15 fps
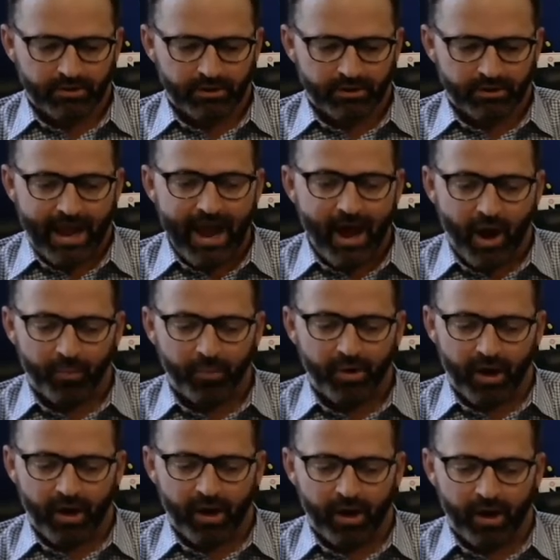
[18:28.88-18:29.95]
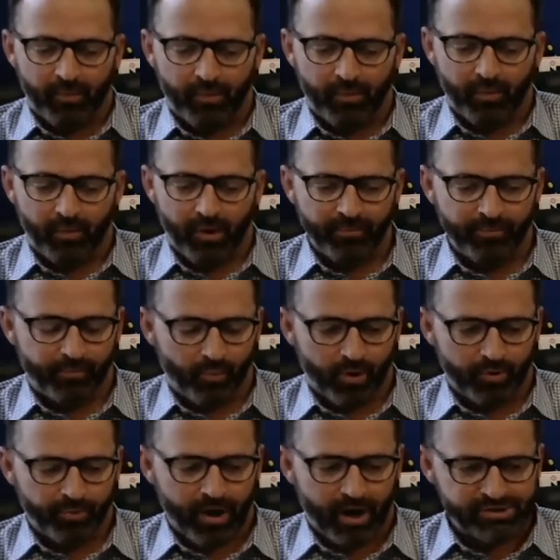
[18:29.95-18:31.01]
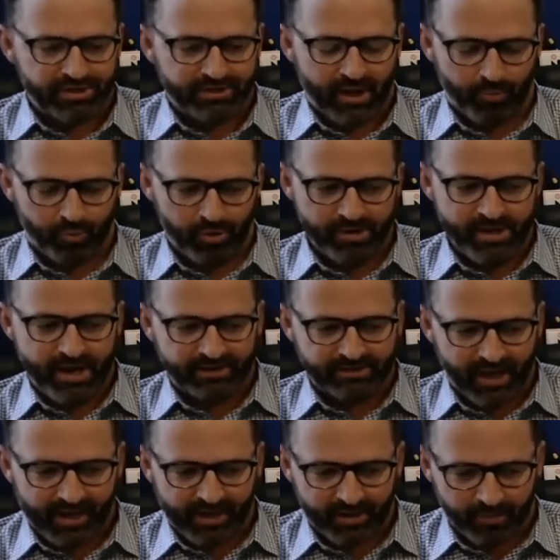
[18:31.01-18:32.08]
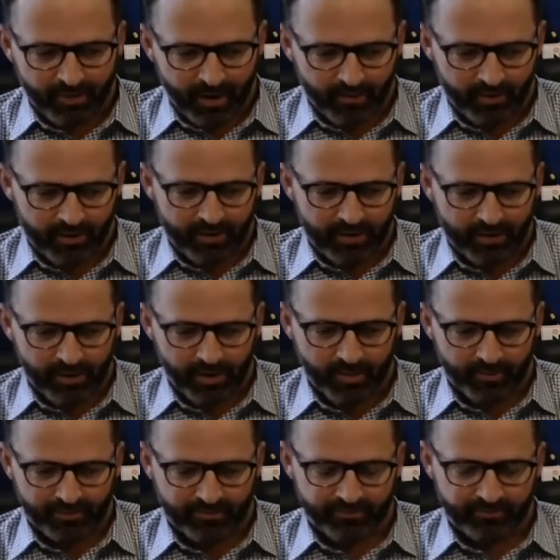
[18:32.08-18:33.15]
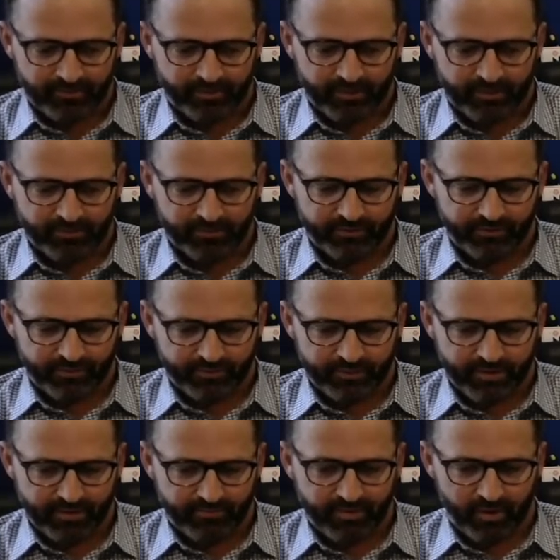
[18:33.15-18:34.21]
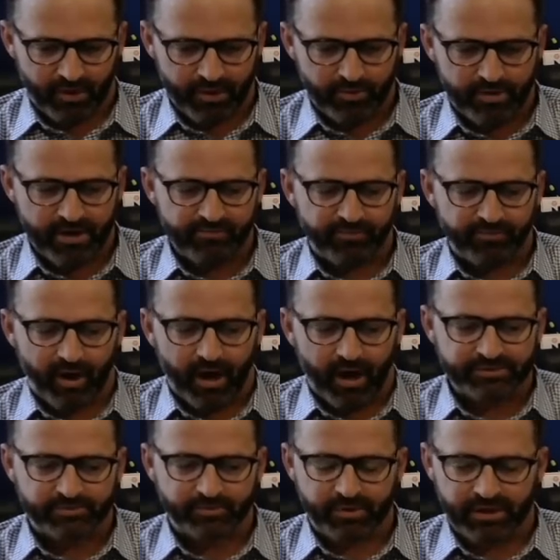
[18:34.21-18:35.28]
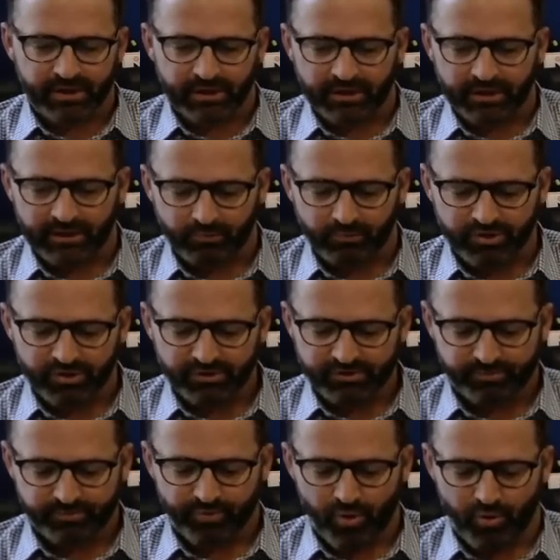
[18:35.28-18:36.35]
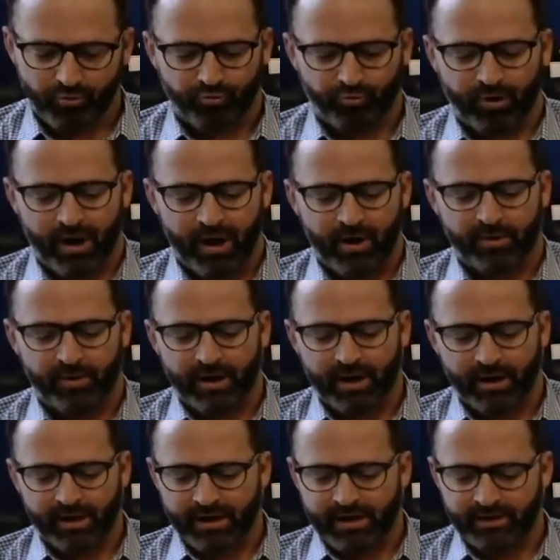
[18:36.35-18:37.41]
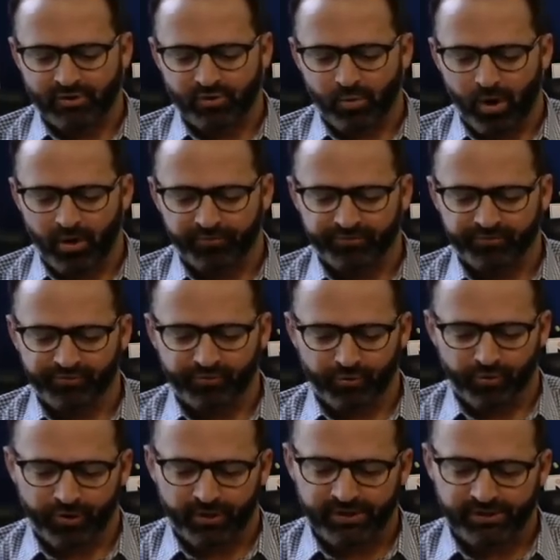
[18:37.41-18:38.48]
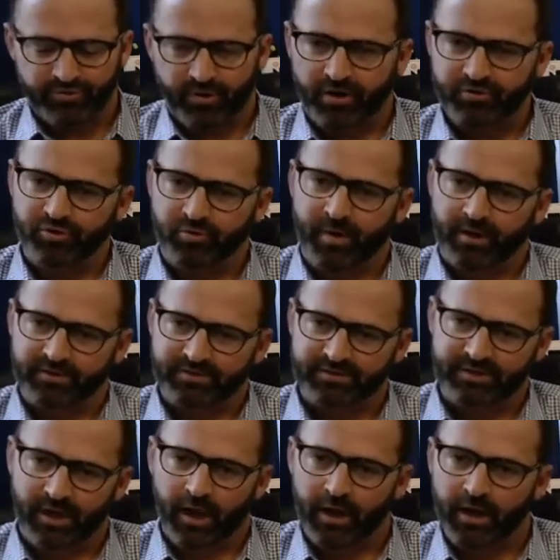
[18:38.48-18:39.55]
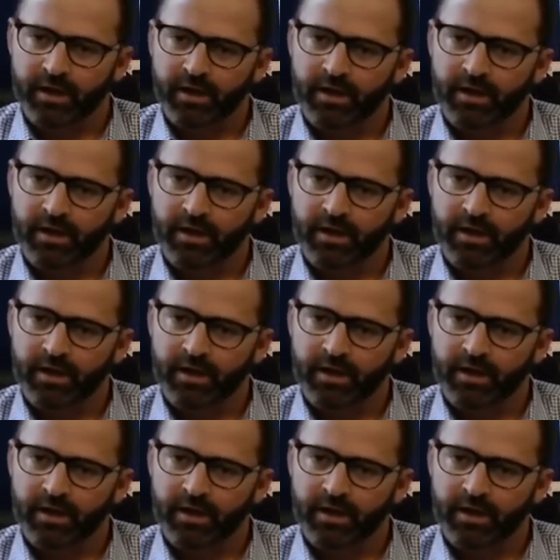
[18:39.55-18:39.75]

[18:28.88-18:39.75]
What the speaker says: Yeah, I would. One project I'm really excited about. It's kind of very unique for us. We just broke ground on a 12-story structural metal stud